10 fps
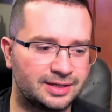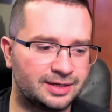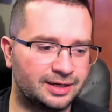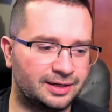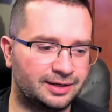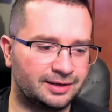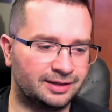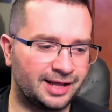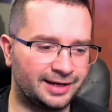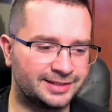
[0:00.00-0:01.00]
A
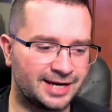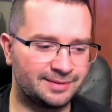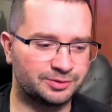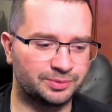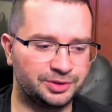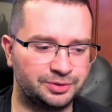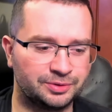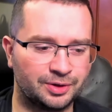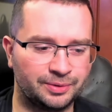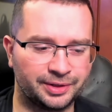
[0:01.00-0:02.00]
lot of times when you
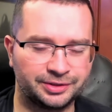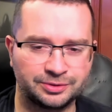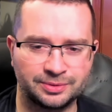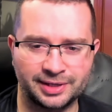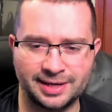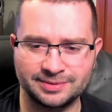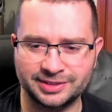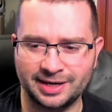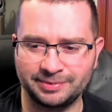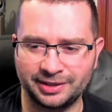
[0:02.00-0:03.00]
go into a
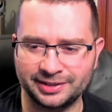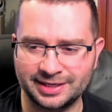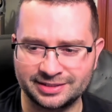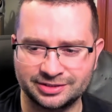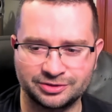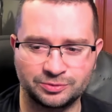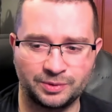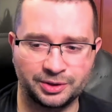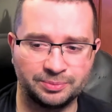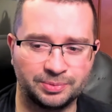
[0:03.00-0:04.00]
GameStop, a lot of times there's
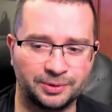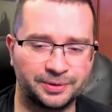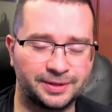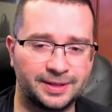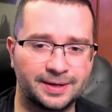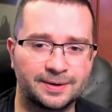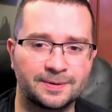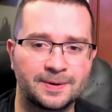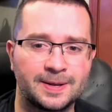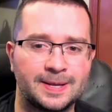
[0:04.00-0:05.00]
one employee
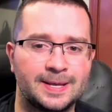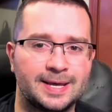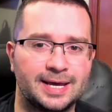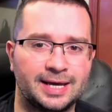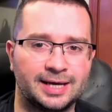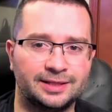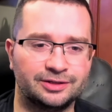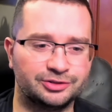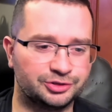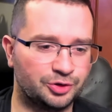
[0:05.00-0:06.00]
there and
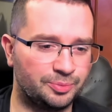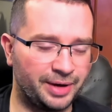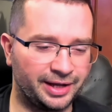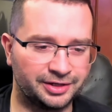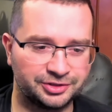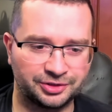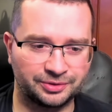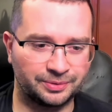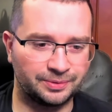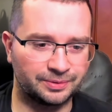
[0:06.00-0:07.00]
there's no
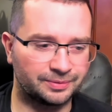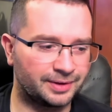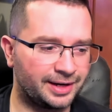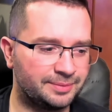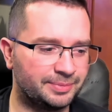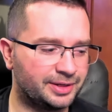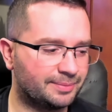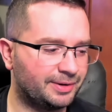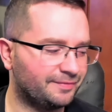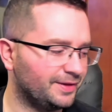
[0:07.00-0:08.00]
manager or anybody
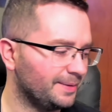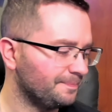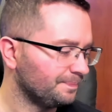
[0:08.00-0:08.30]
above them.